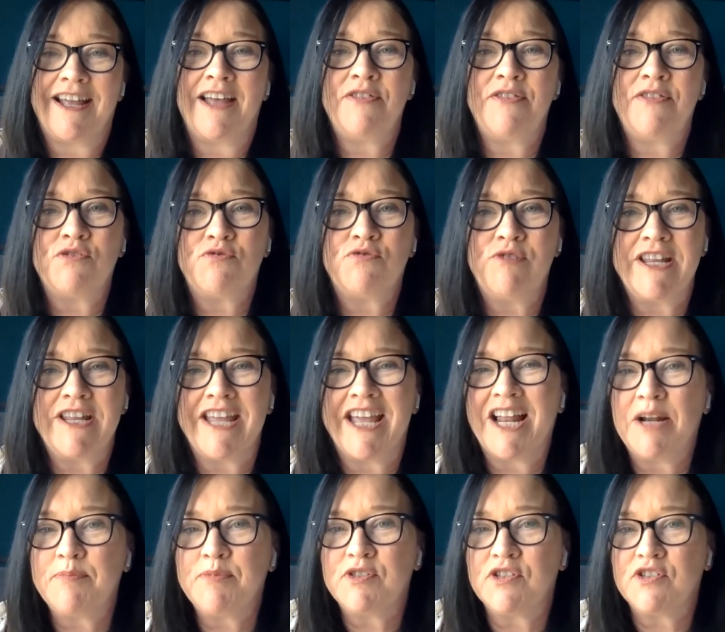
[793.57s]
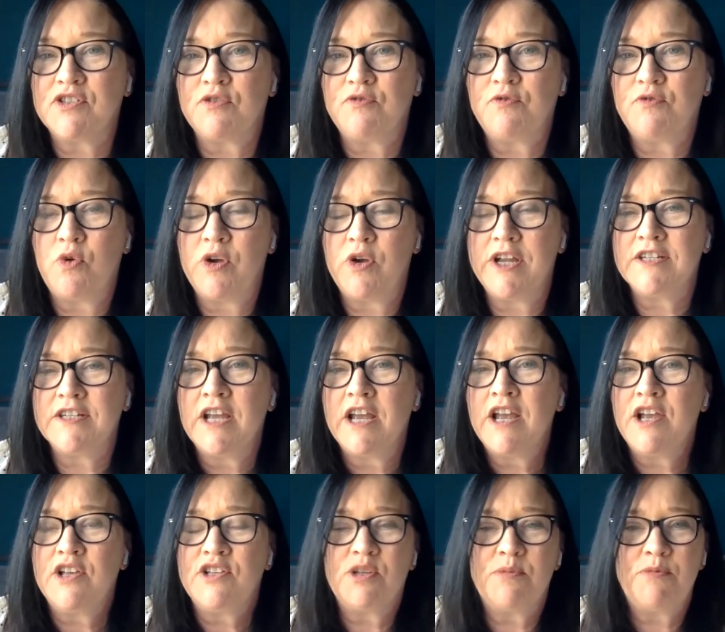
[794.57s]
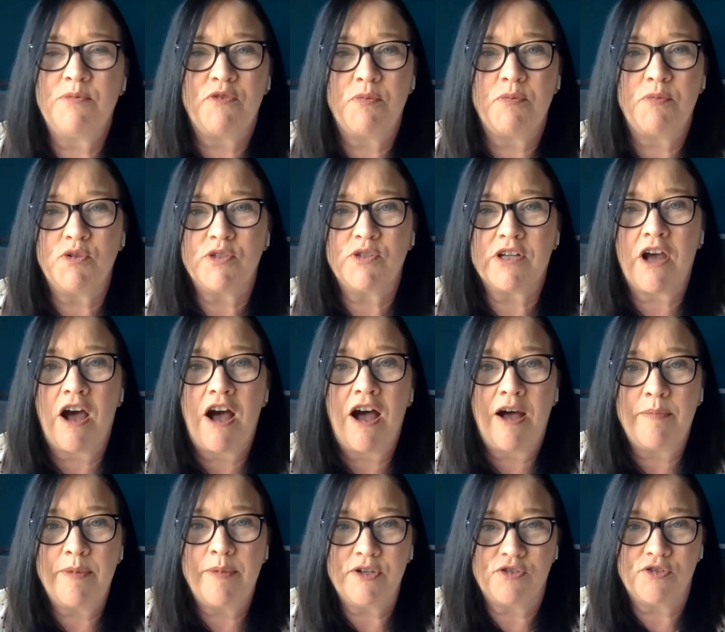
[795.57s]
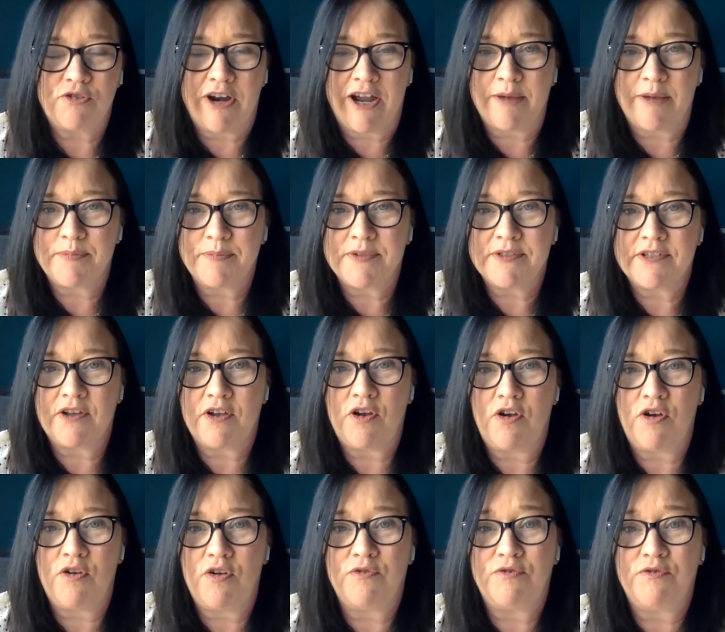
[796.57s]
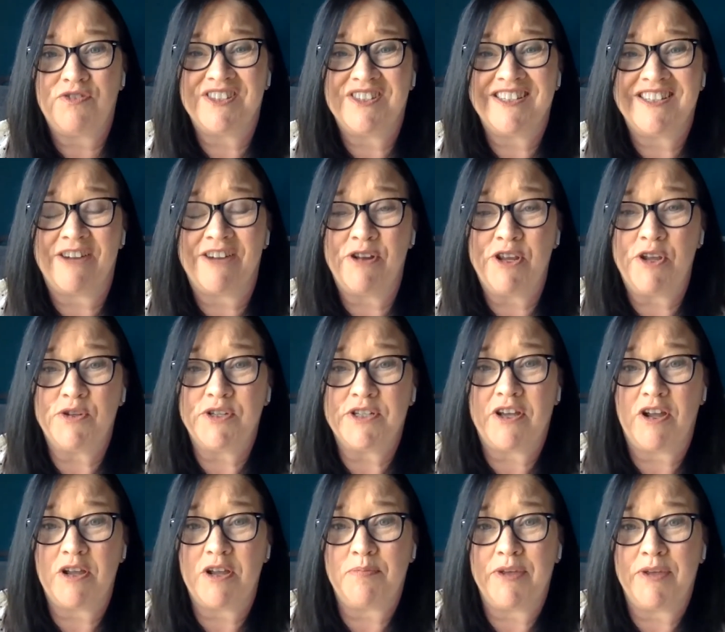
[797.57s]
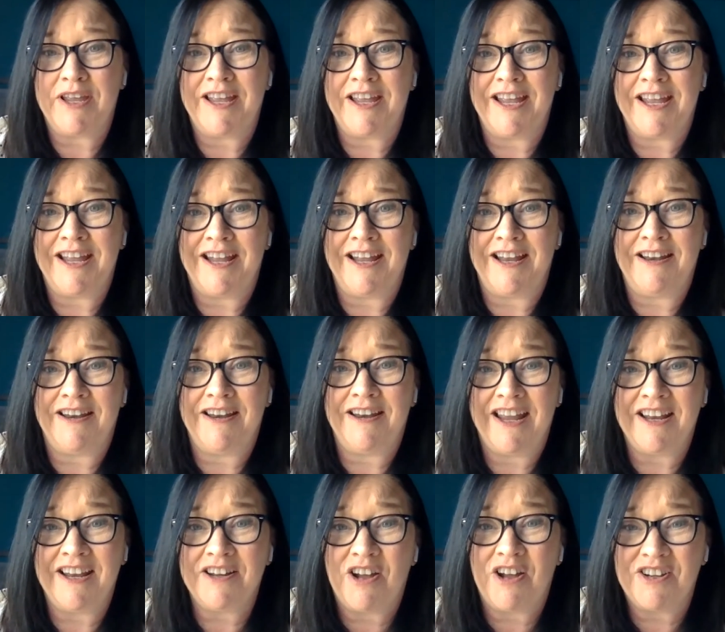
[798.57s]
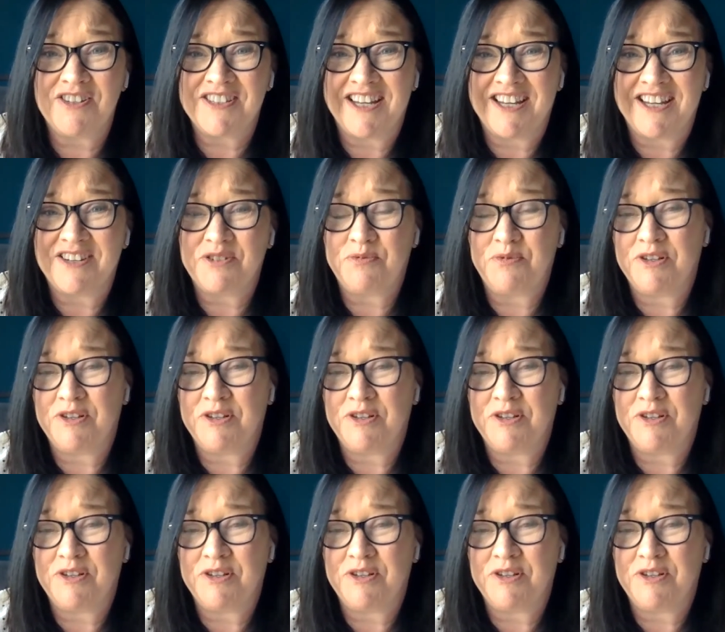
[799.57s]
And that really helps us avoid some of the most common traps of stereotyping in content,